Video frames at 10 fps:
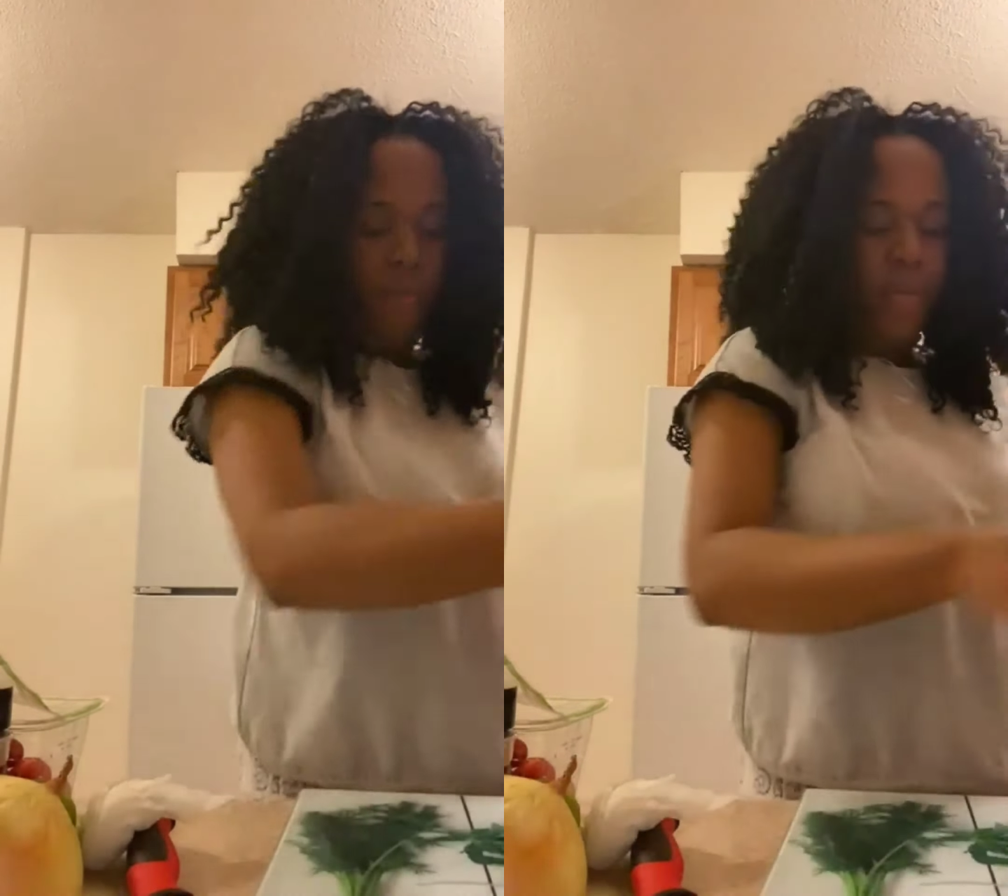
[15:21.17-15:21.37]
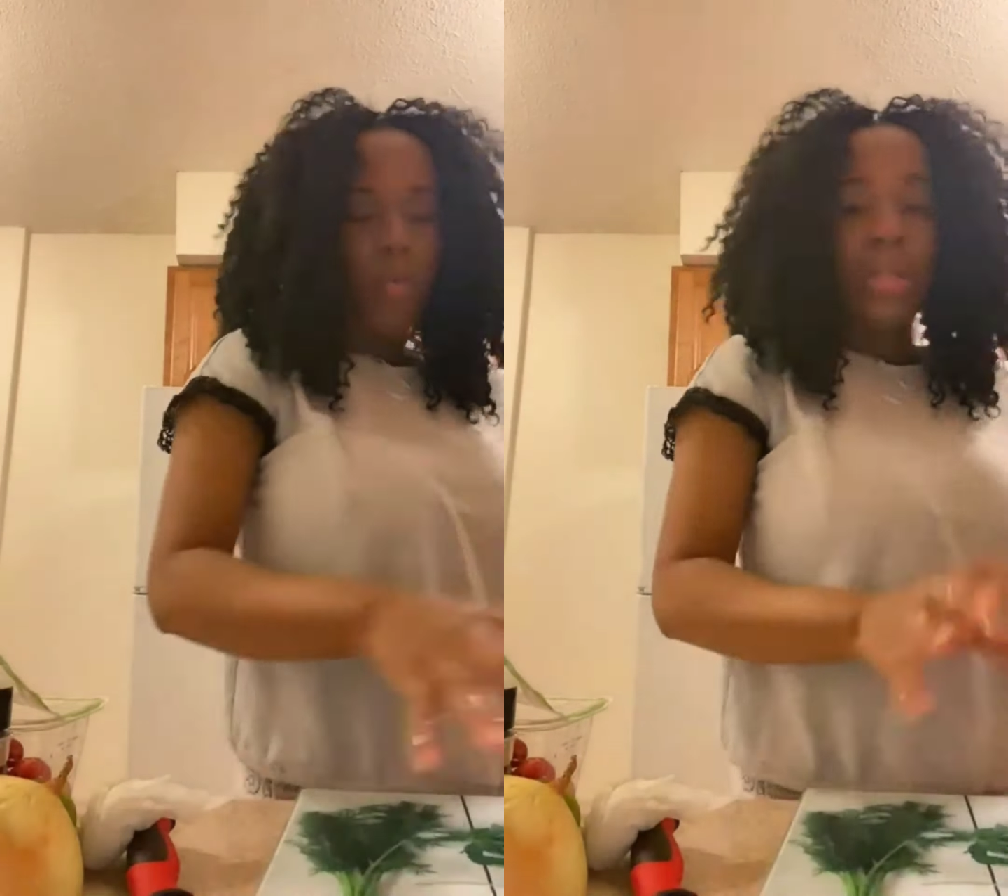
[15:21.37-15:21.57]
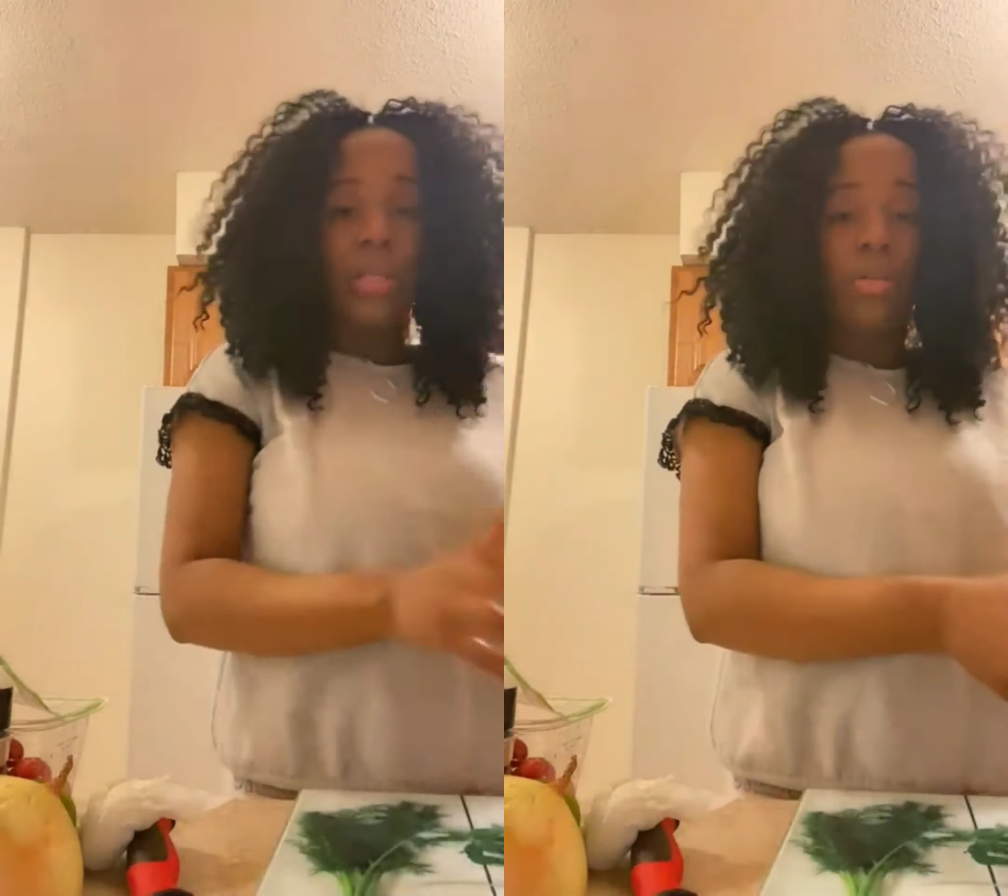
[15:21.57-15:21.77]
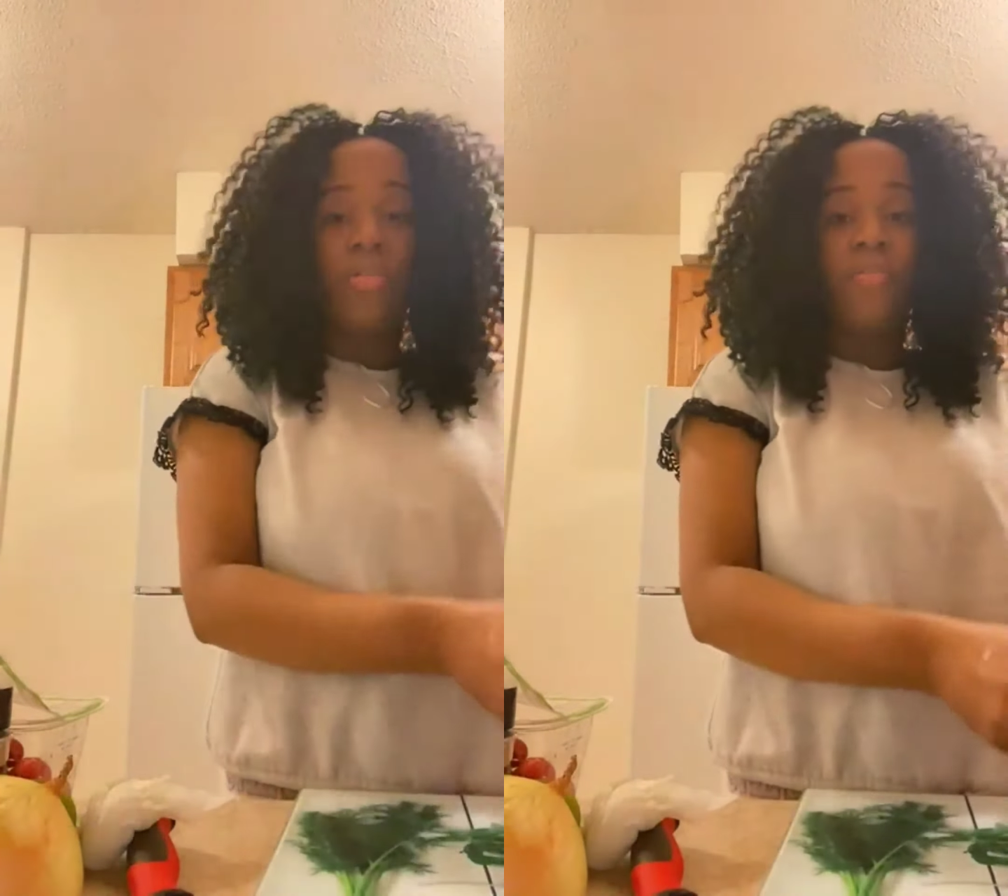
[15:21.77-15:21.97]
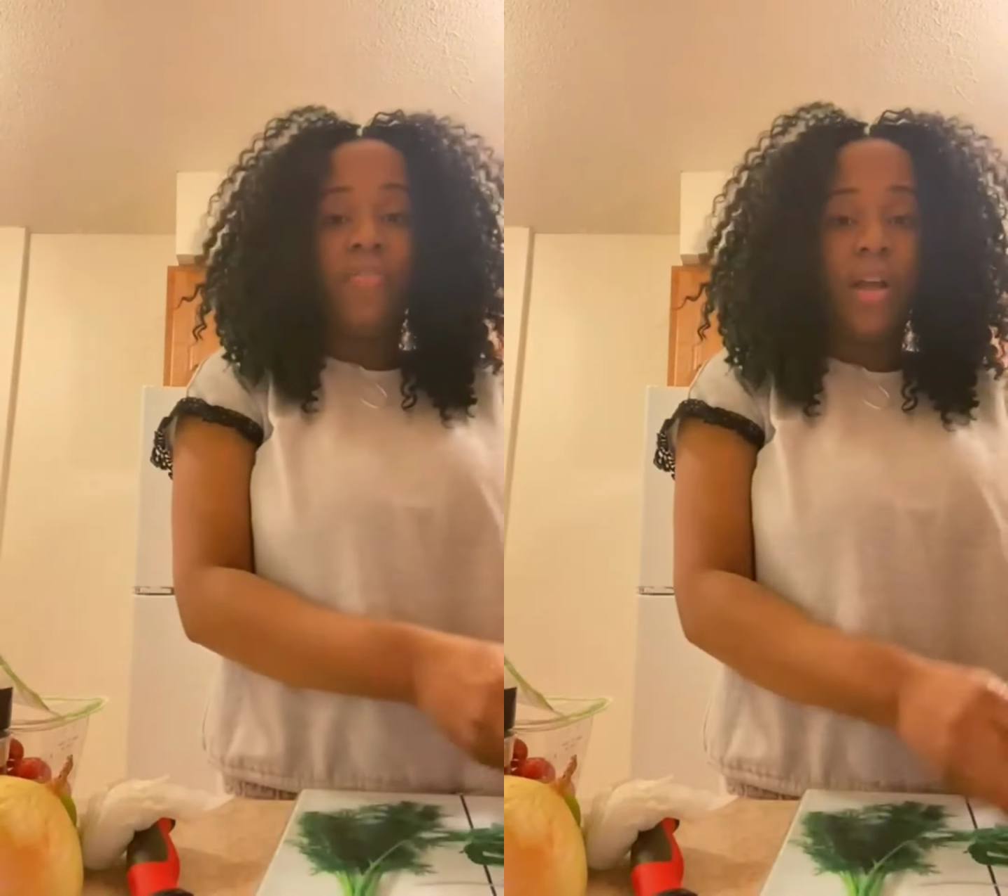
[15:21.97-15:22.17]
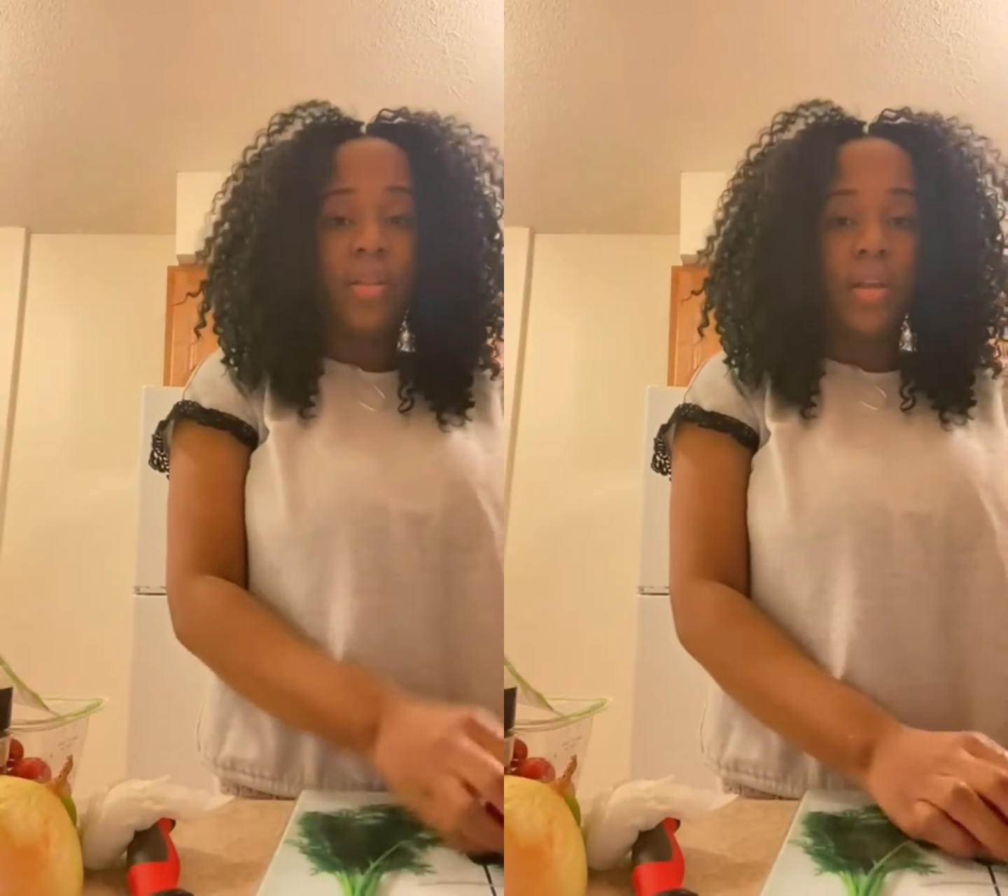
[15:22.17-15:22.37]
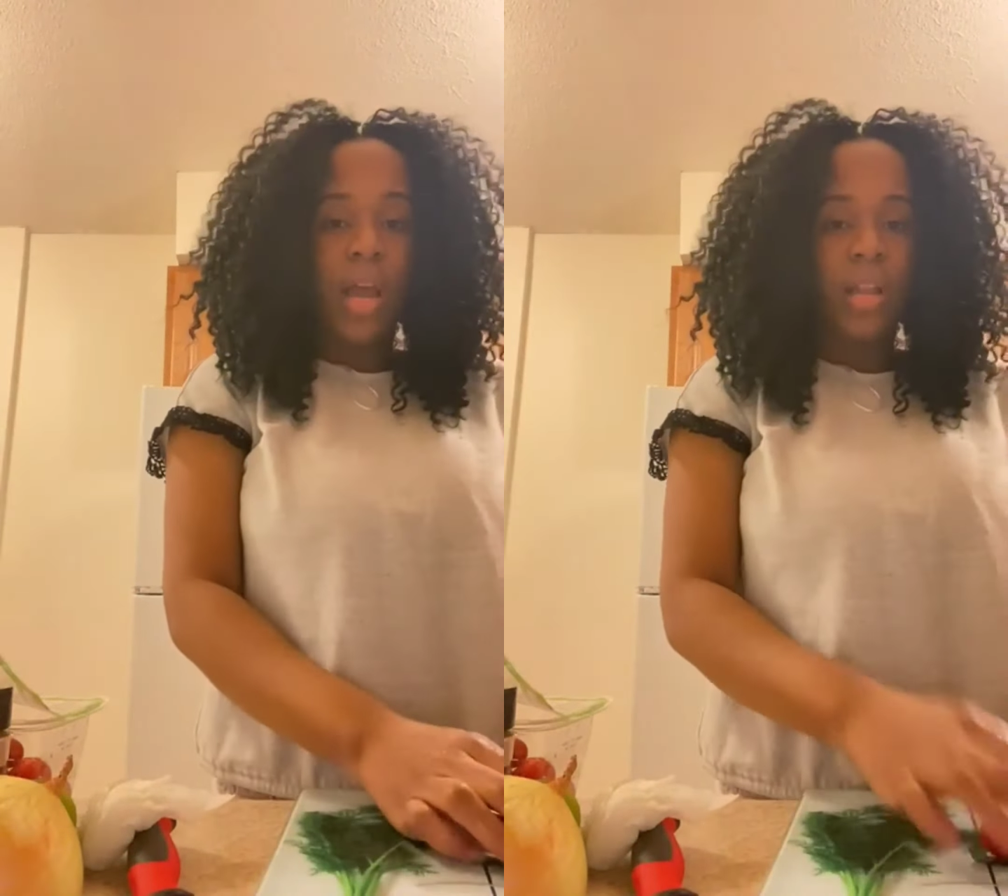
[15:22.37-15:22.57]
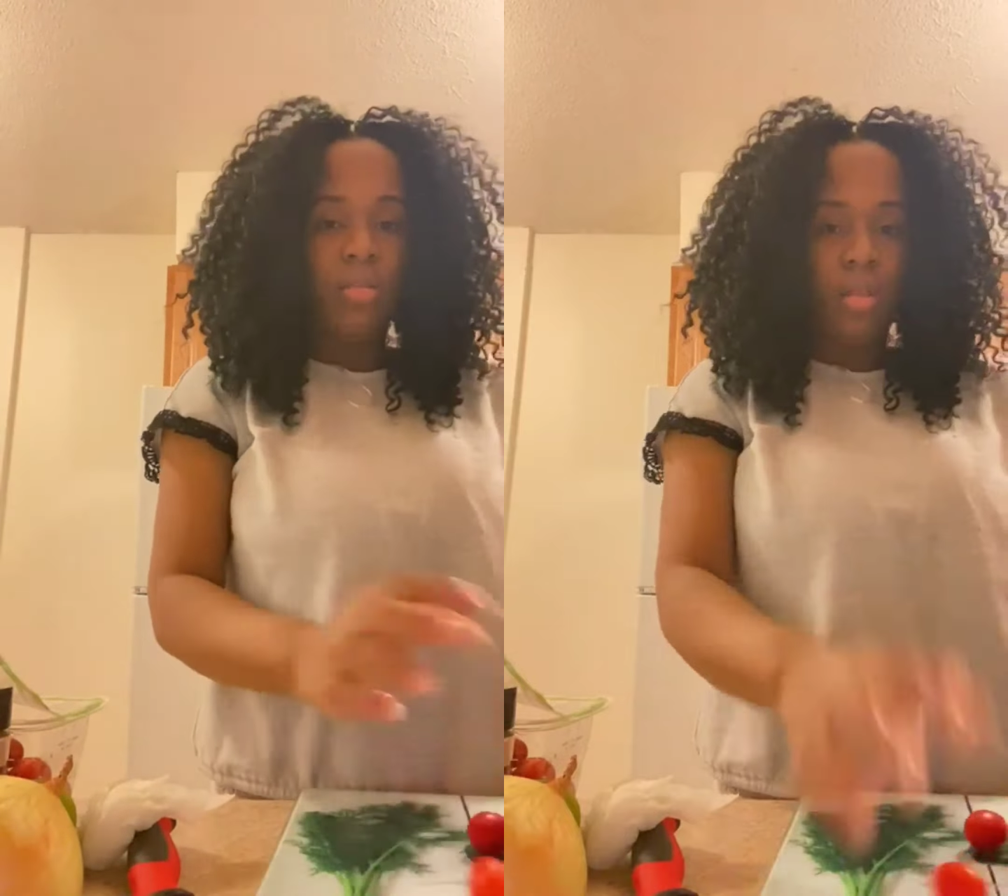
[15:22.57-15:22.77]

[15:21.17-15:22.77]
If you want it to look fat and